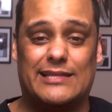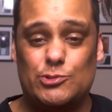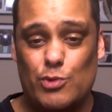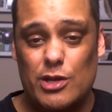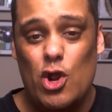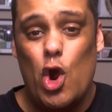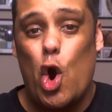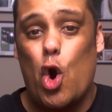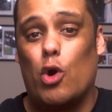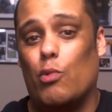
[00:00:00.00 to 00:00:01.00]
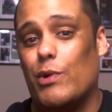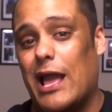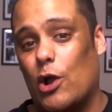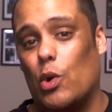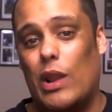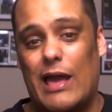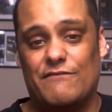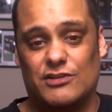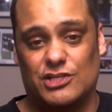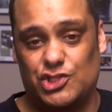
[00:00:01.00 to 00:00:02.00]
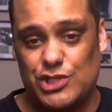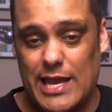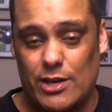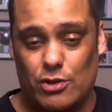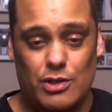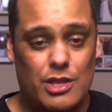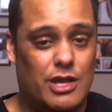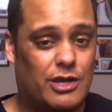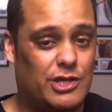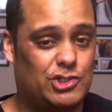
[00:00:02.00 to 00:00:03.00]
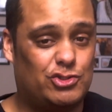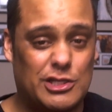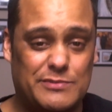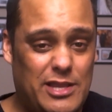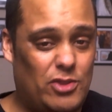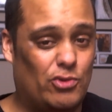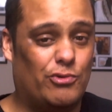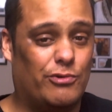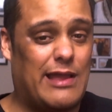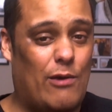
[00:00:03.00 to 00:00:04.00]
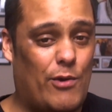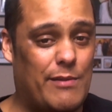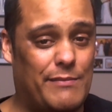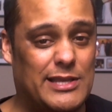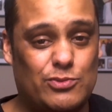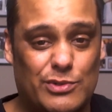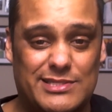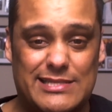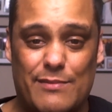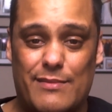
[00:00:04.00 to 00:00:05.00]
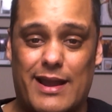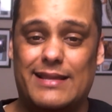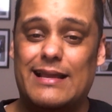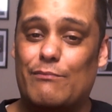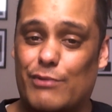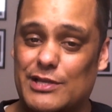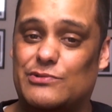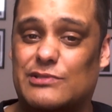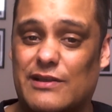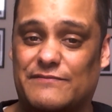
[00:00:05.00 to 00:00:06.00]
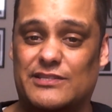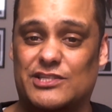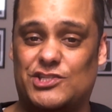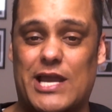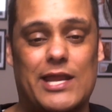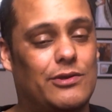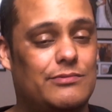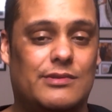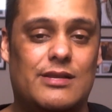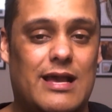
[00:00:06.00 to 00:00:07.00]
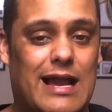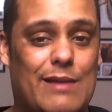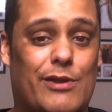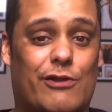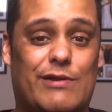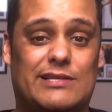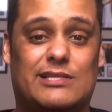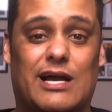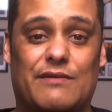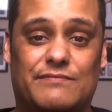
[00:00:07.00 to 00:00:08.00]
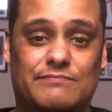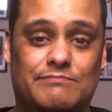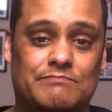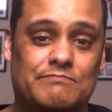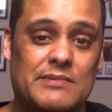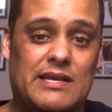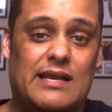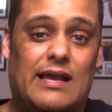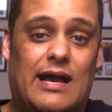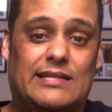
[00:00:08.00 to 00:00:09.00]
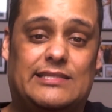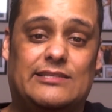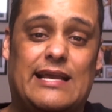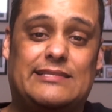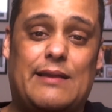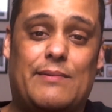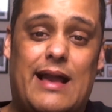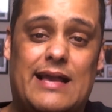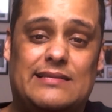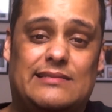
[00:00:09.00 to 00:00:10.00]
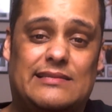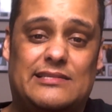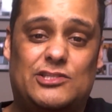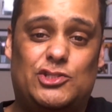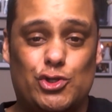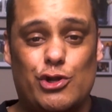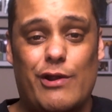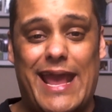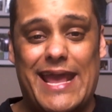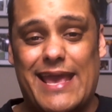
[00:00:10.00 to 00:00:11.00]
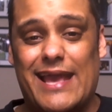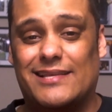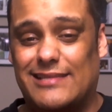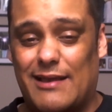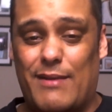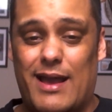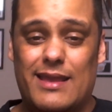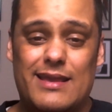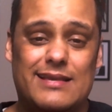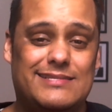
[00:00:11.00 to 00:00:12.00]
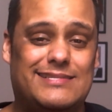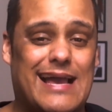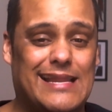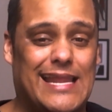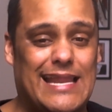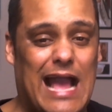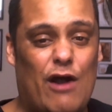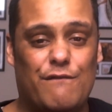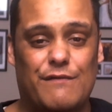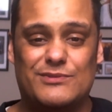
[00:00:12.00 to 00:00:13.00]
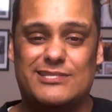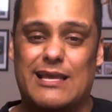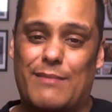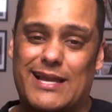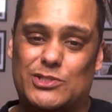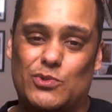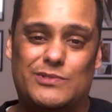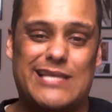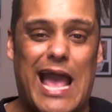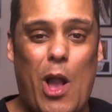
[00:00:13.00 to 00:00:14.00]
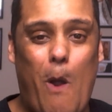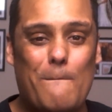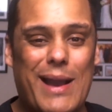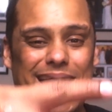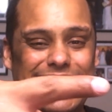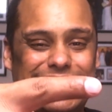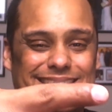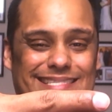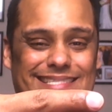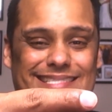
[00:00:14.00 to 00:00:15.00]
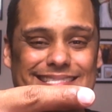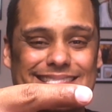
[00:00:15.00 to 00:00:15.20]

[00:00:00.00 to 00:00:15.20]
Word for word: like this one or when I go live on this channel. Because trust me, you do not want to miss when Semi brings you stuff to the channel. I bring great stuff. Until next time, guys, this is Junior, aka Semi, signing out from Semi2Tech. Peace.